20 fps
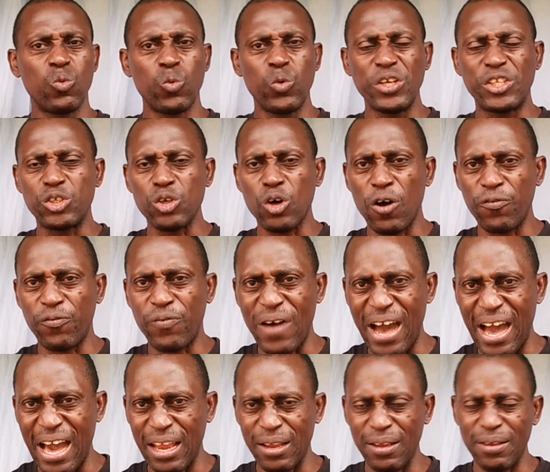wheat
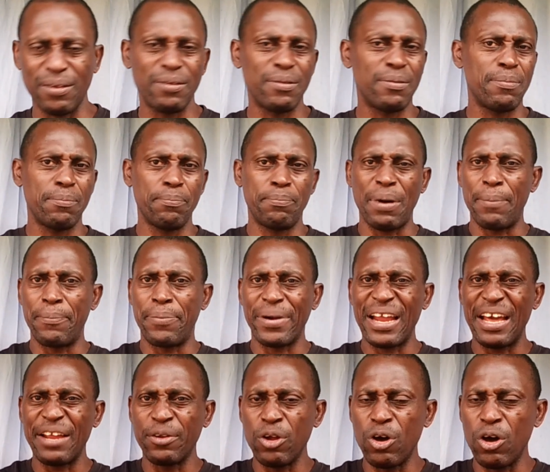offal,
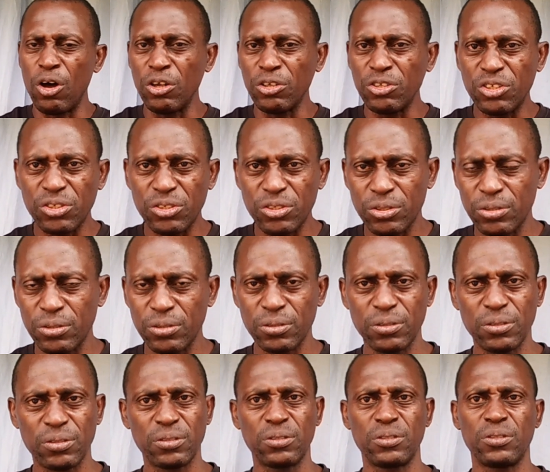barbara nuts,
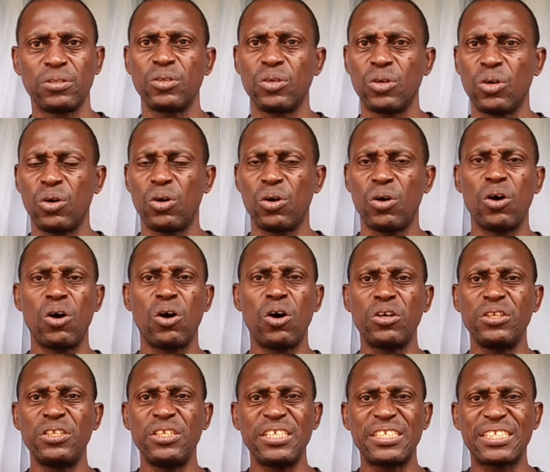
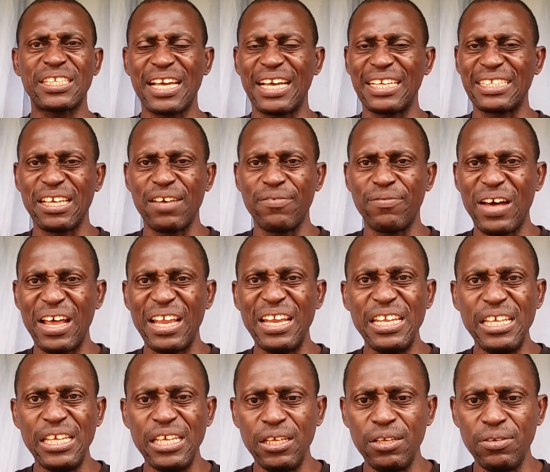all these cassava
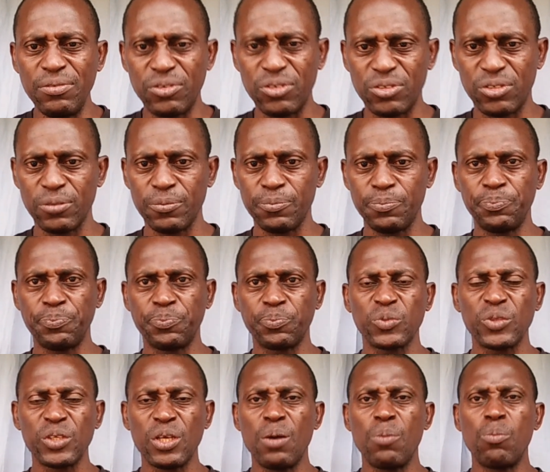leaves,
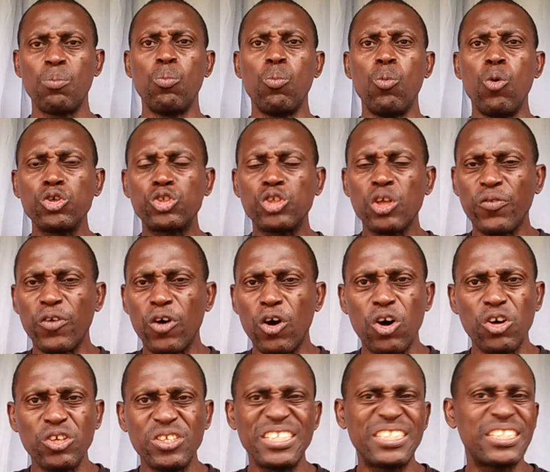most of
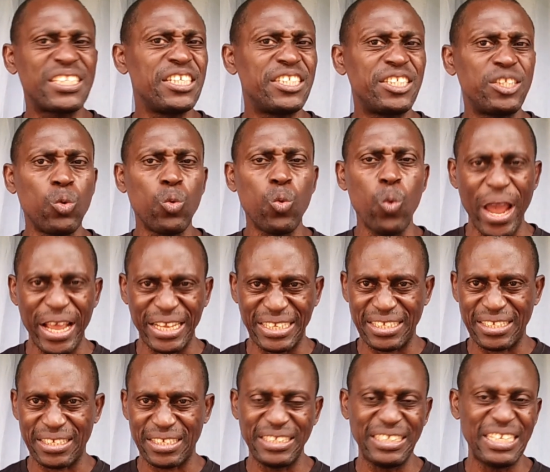all these kitchen
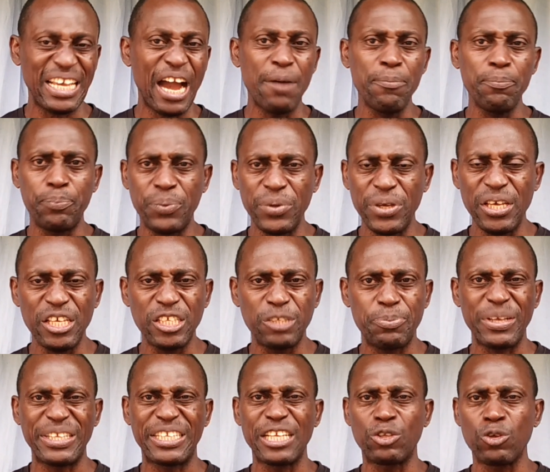wets, yam
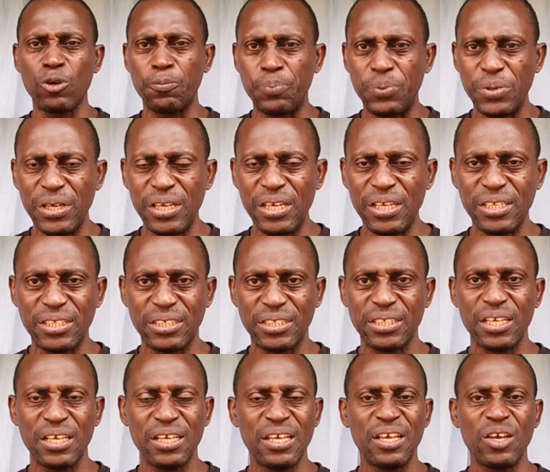peas, potato
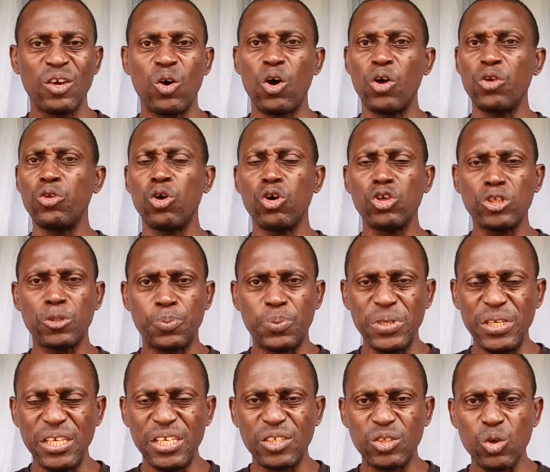peas, onions
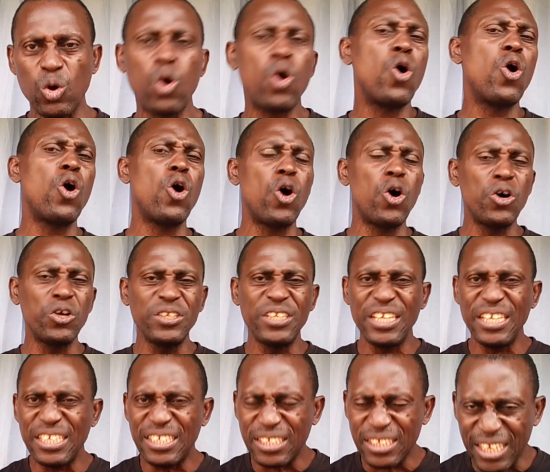peas, all
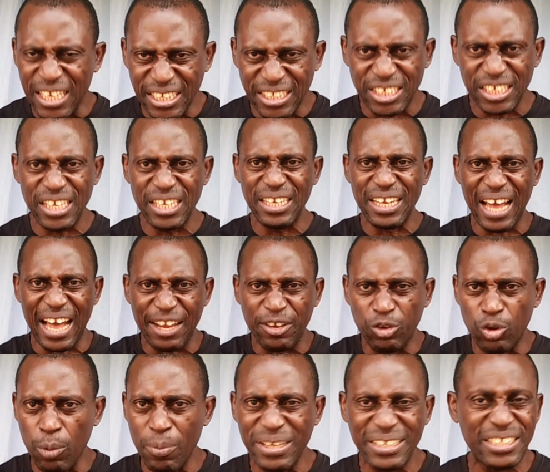these kitchen
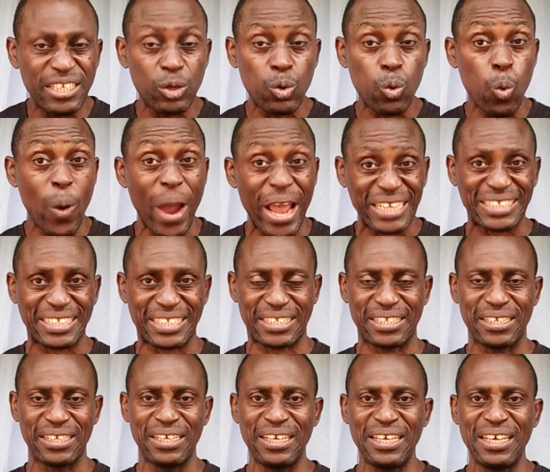and domestic
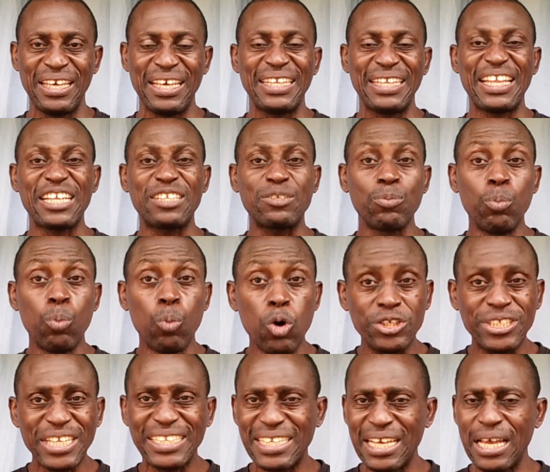waste that
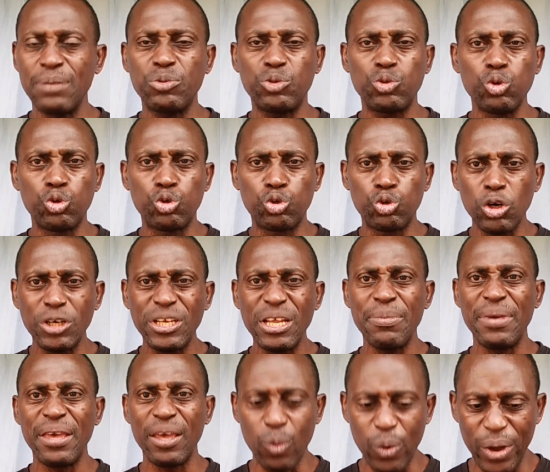most of the times you throw
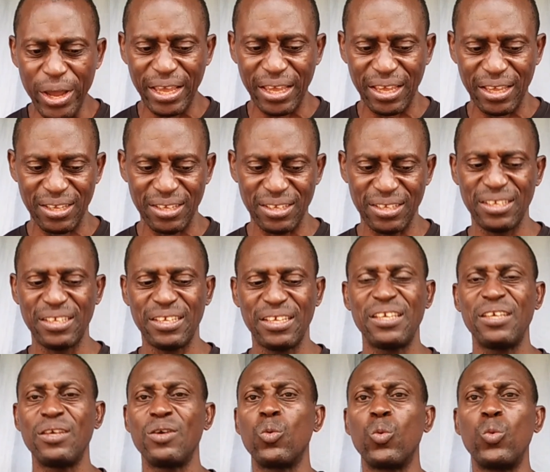them away
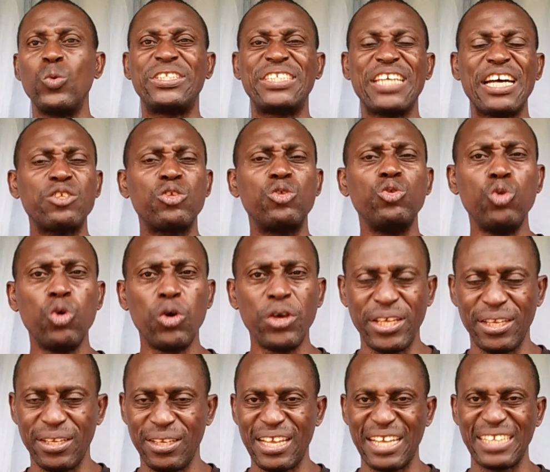without
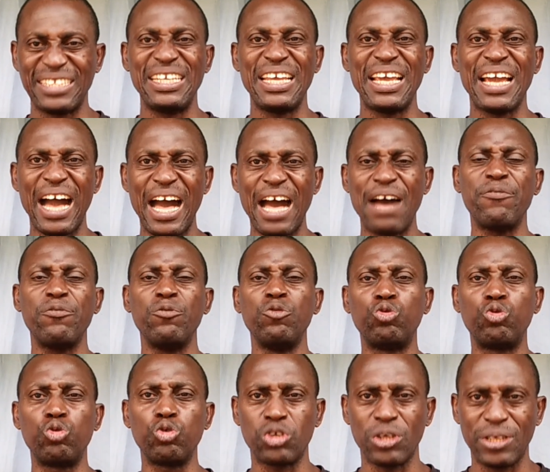knowing that they have
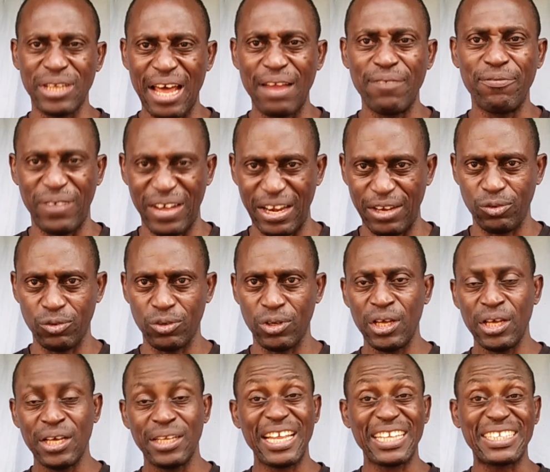nutritional value
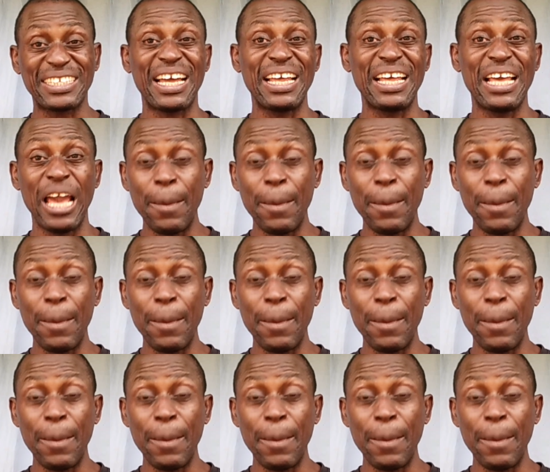that can